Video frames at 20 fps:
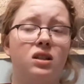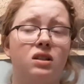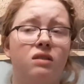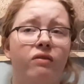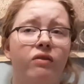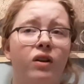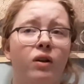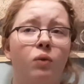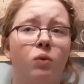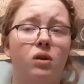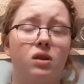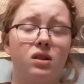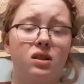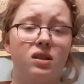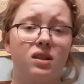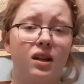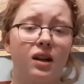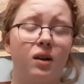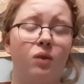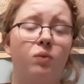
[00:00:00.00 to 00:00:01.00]
if I wasn't
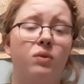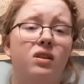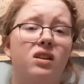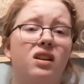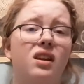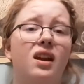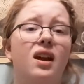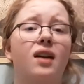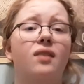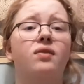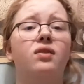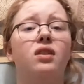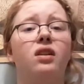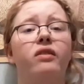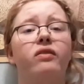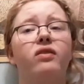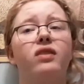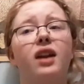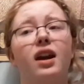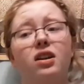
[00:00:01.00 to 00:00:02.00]
tired, we didn't have
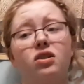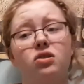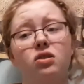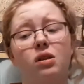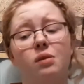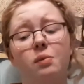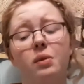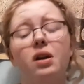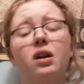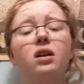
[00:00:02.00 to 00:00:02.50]
enough ketchup,